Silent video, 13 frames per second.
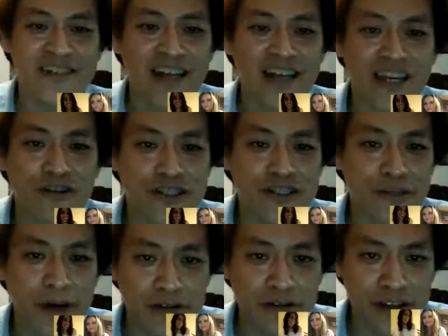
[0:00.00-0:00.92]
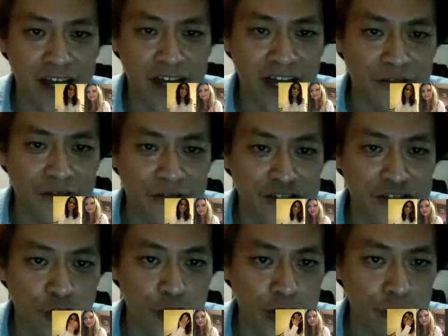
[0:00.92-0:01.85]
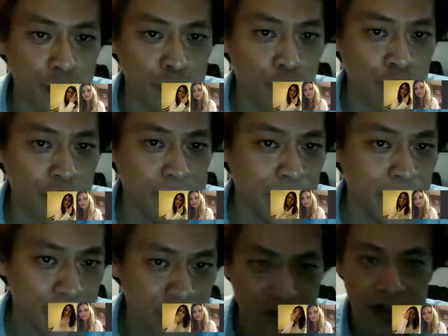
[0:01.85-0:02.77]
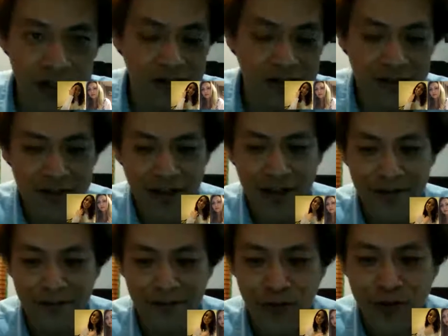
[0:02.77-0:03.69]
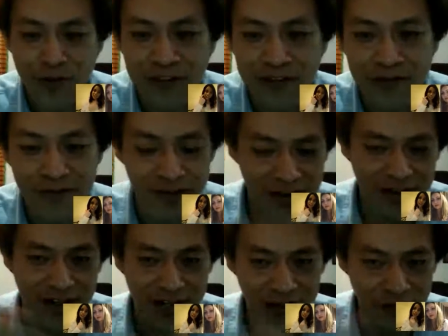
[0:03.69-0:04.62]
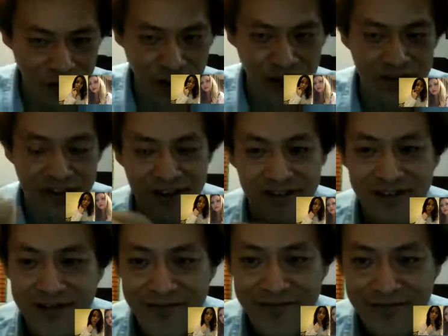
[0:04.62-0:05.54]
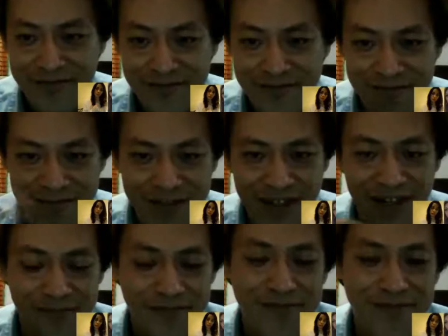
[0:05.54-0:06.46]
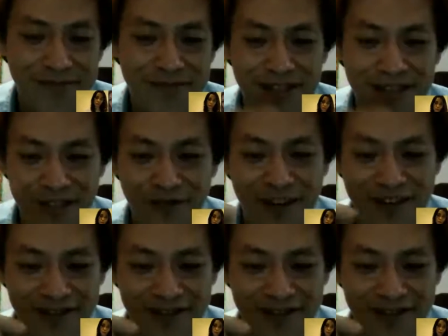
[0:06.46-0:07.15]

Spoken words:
tell us about the elephant story you were talking about earlier, and you can leave from there. Yeah, it's fine.